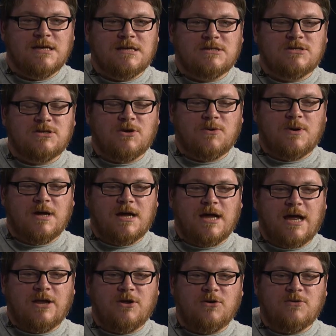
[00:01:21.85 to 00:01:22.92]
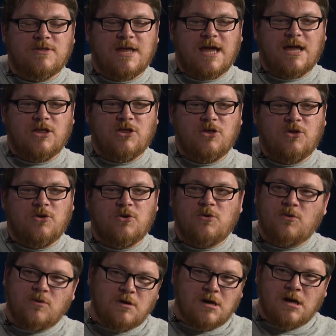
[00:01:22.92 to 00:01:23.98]
So uh, I know that
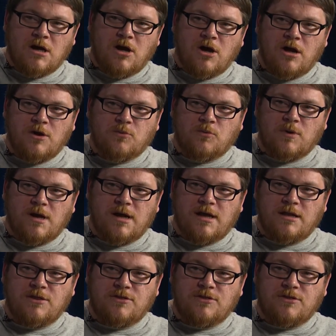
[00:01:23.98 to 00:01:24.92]
you run